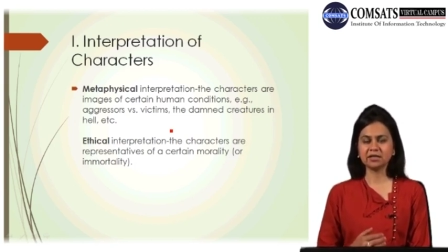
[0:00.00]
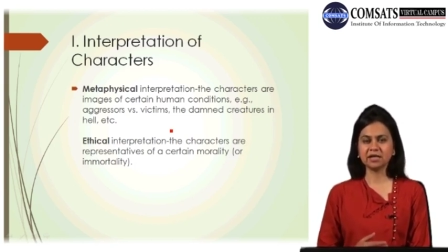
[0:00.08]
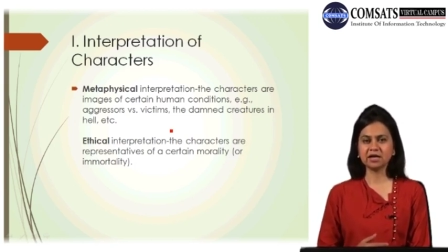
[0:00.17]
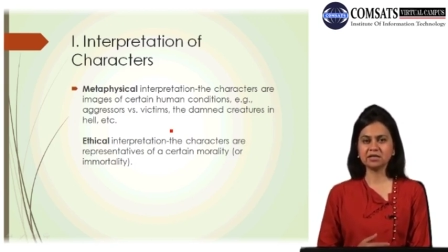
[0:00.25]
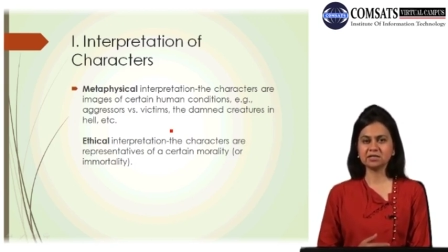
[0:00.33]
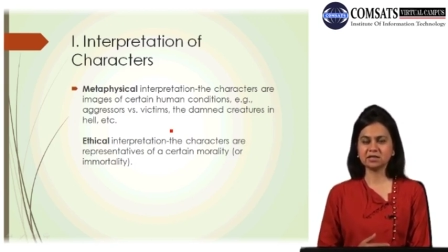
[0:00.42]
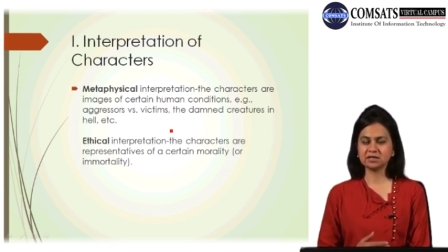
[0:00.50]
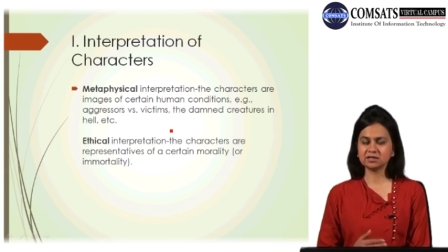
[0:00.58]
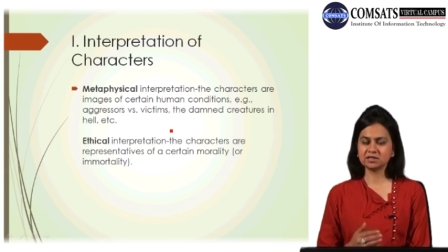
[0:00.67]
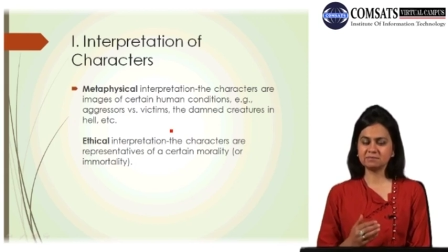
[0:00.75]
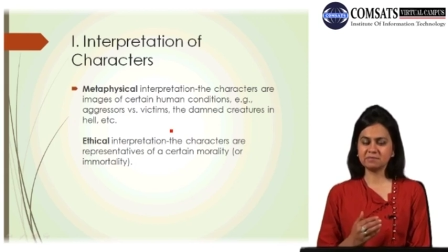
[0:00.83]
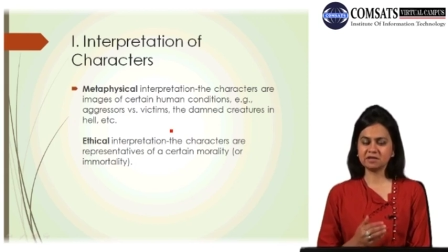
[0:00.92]
that
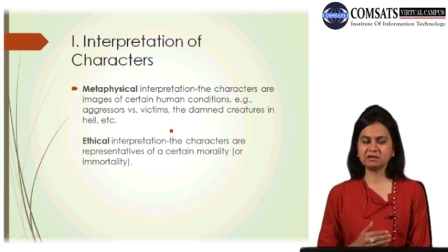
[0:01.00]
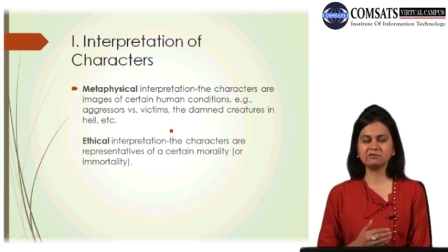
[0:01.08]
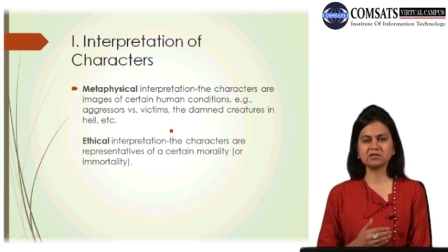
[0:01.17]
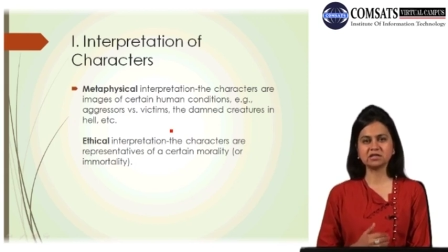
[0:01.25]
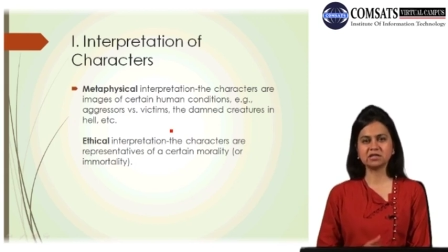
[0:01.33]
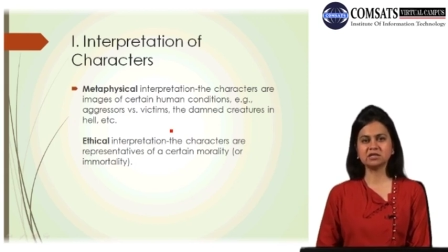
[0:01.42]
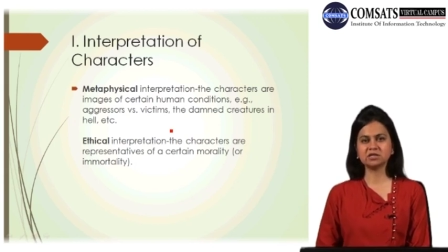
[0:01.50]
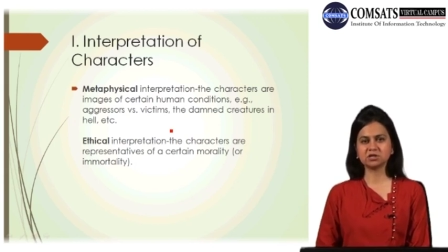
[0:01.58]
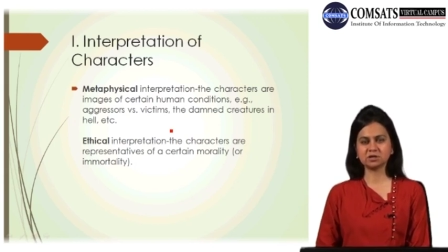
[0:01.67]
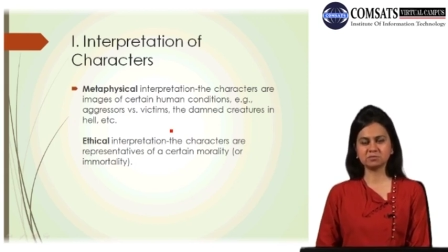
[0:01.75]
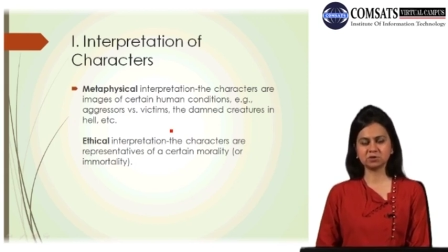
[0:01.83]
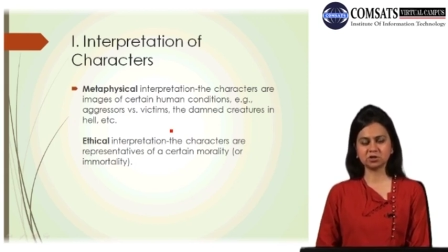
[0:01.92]
is the metaphysical
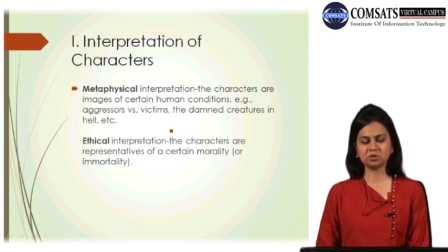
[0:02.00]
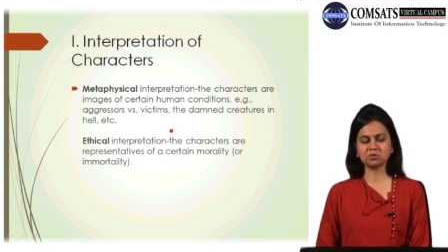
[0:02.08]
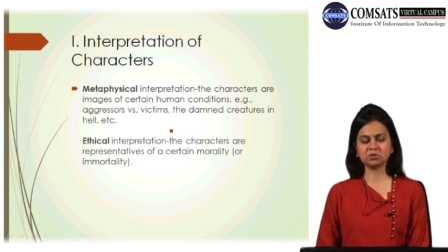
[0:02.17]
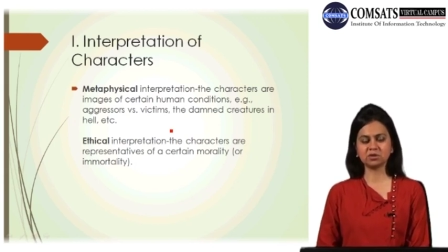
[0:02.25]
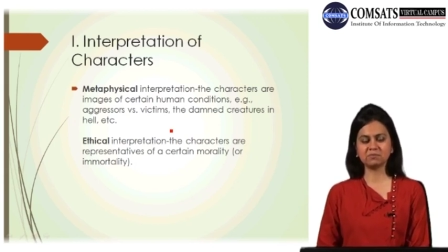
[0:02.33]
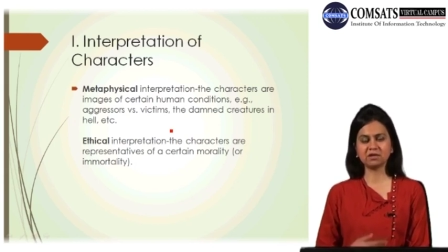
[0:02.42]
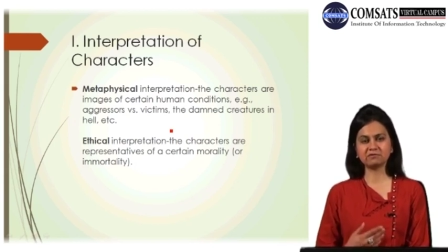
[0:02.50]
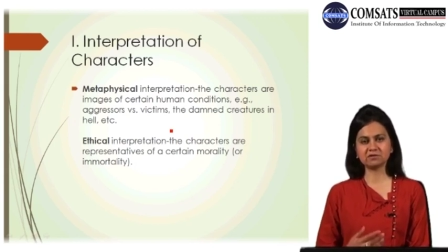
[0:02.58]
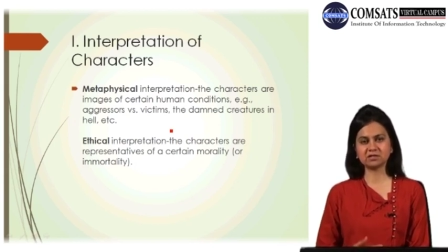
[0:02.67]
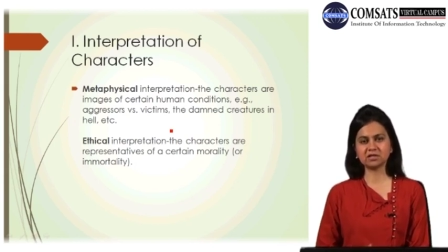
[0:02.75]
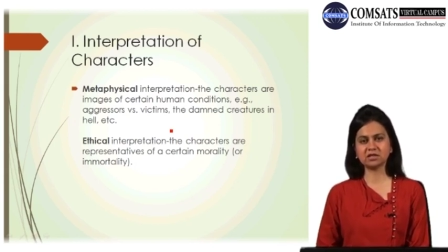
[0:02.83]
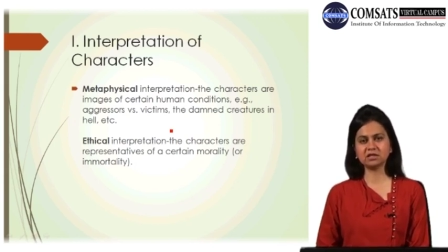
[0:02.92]
description or the
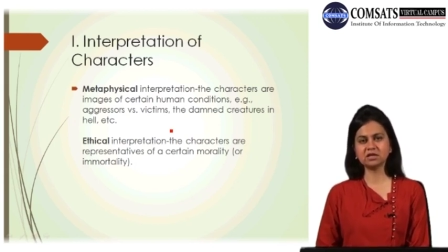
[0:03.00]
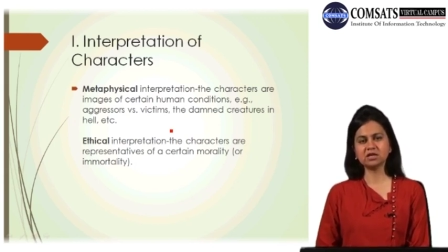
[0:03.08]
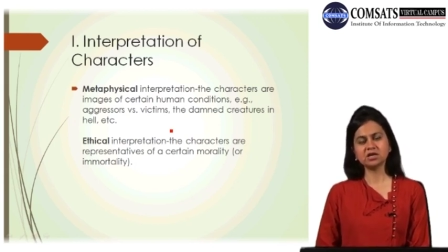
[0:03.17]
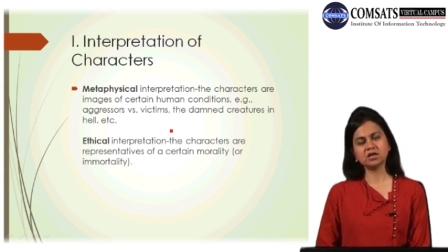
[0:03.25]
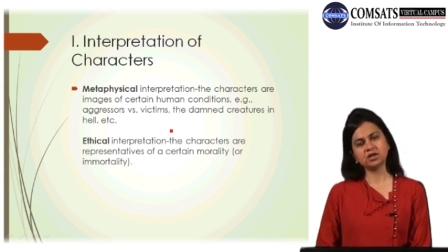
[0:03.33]
metaphysical